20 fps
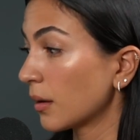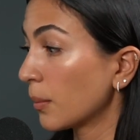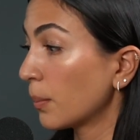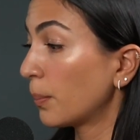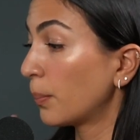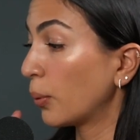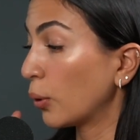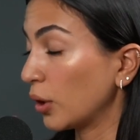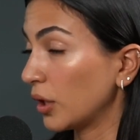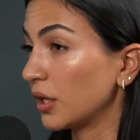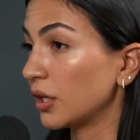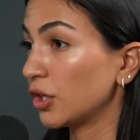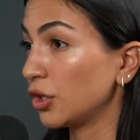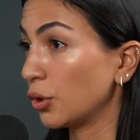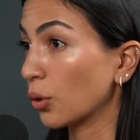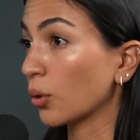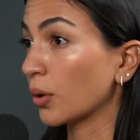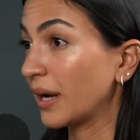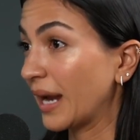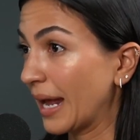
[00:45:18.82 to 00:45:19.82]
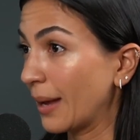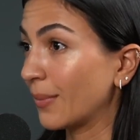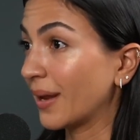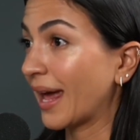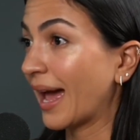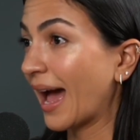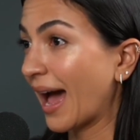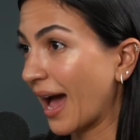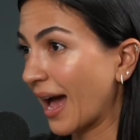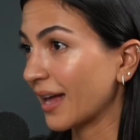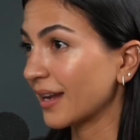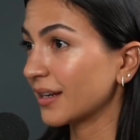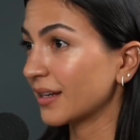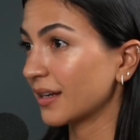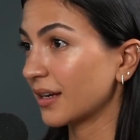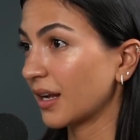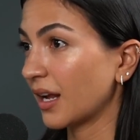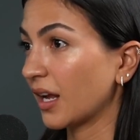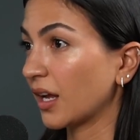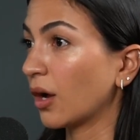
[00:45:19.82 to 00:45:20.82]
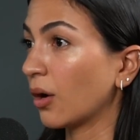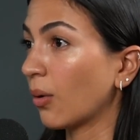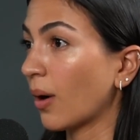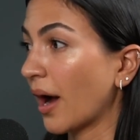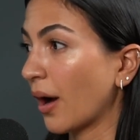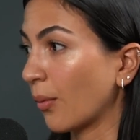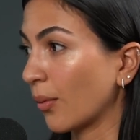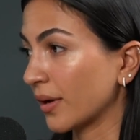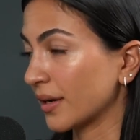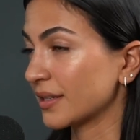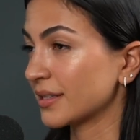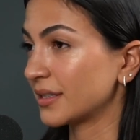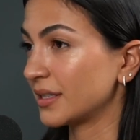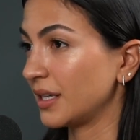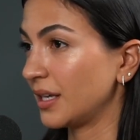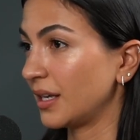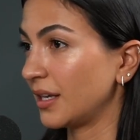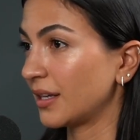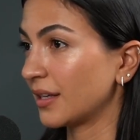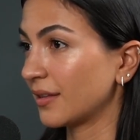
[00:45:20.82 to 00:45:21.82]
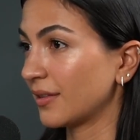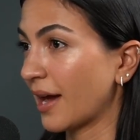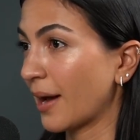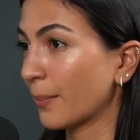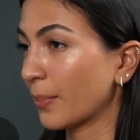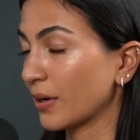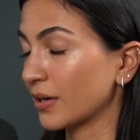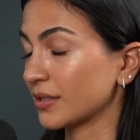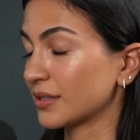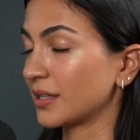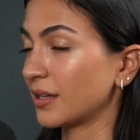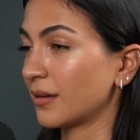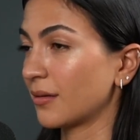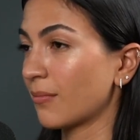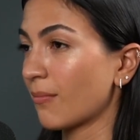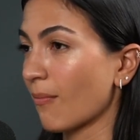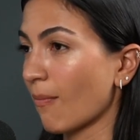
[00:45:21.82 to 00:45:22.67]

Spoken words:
put your name in a hat and go, I want to see that person.